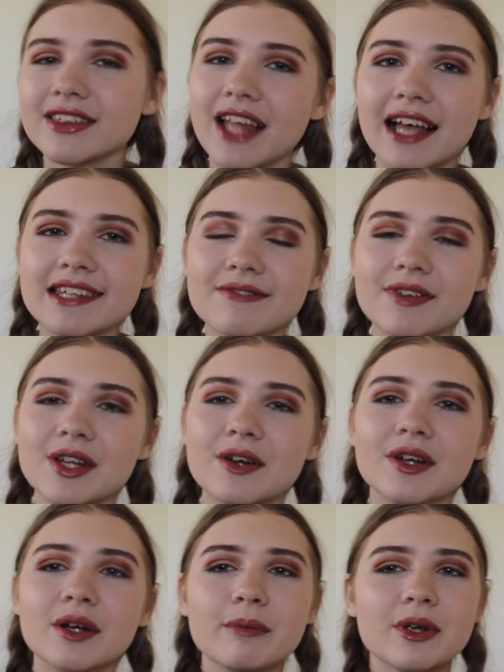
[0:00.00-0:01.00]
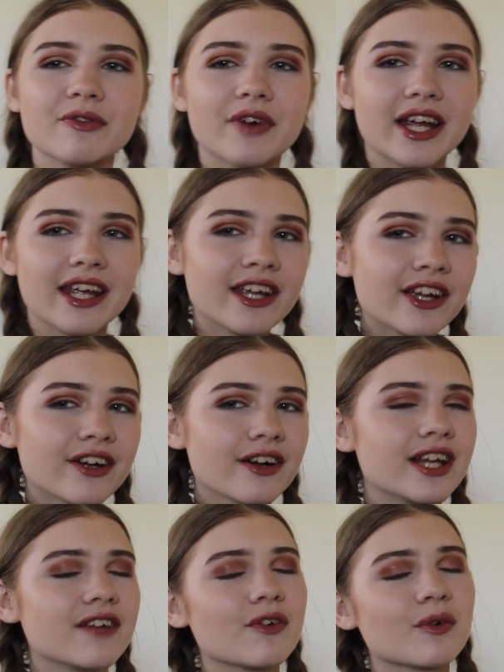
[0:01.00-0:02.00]
last video, it'll be right here.
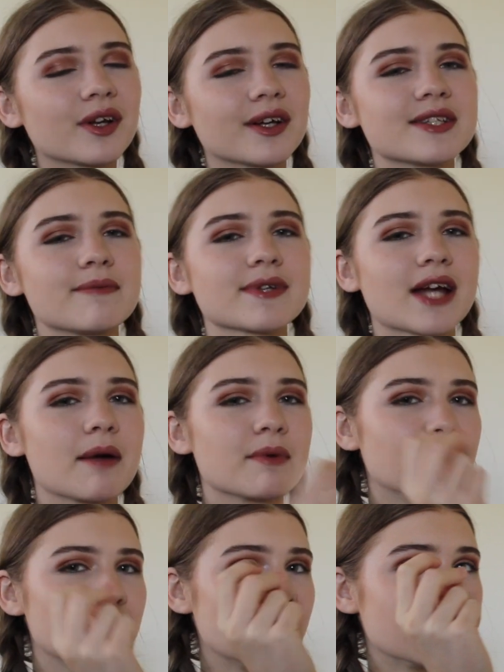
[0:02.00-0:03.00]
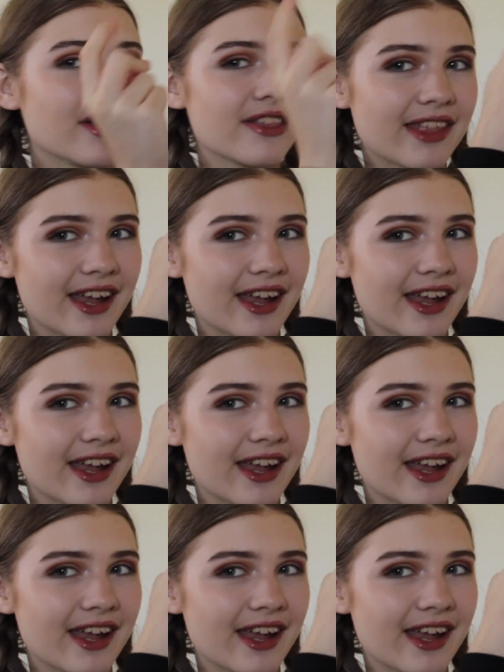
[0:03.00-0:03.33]
And if you want to go subscribe, it'll be right